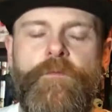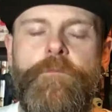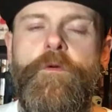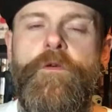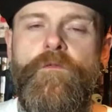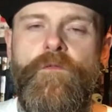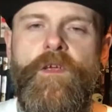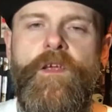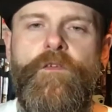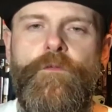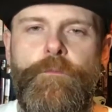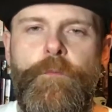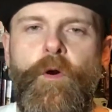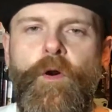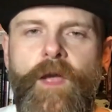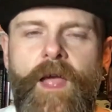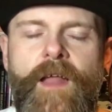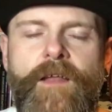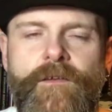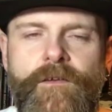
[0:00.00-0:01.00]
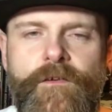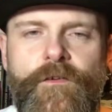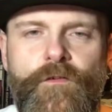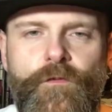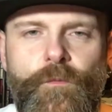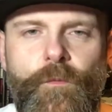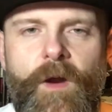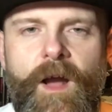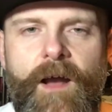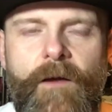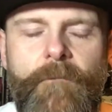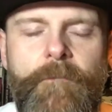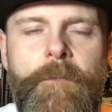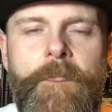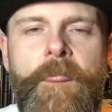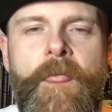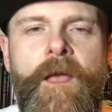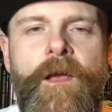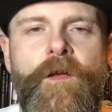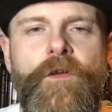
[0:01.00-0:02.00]
This movie is bookended as
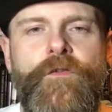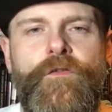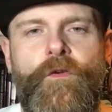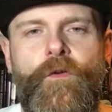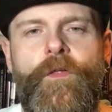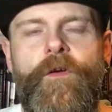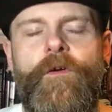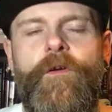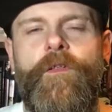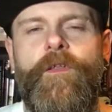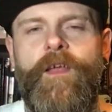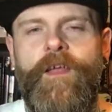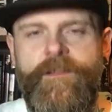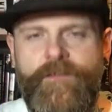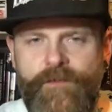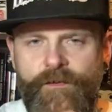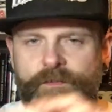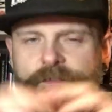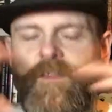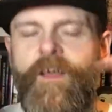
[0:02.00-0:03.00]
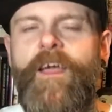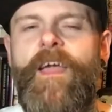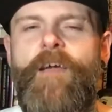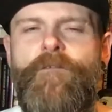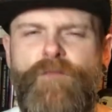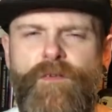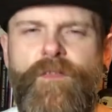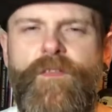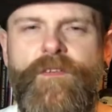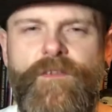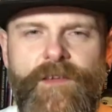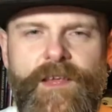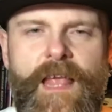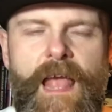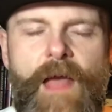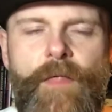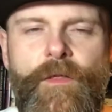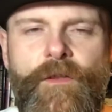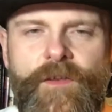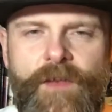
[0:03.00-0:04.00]
well, so there, it does tie
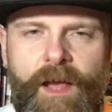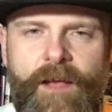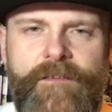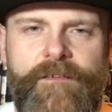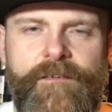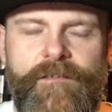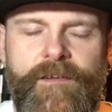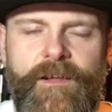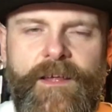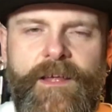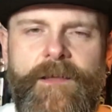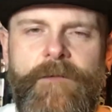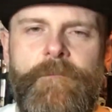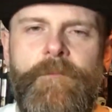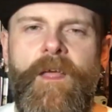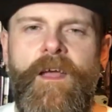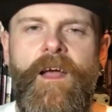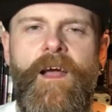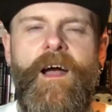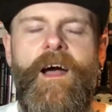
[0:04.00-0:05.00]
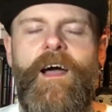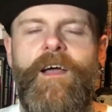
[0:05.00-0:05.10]
everything together nicely.